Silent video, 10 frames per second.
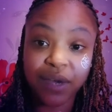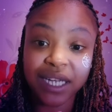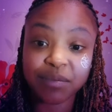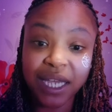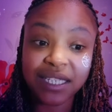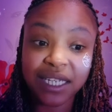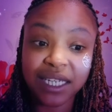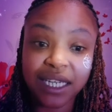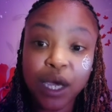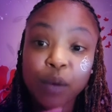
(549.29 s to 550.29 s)
It is
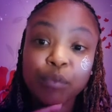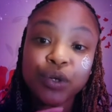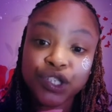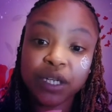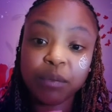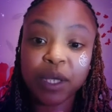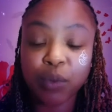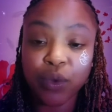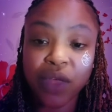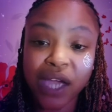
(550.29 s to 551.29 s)
basically pushing
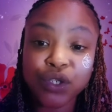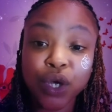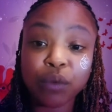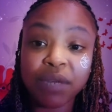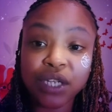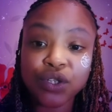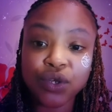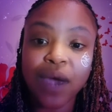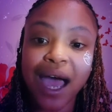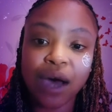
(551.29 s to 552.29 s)
people that you don't mean
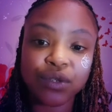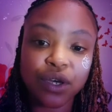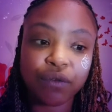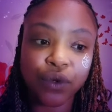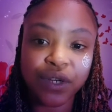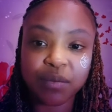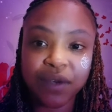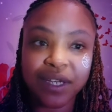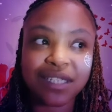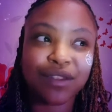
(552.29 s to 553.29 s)
to out of your experience.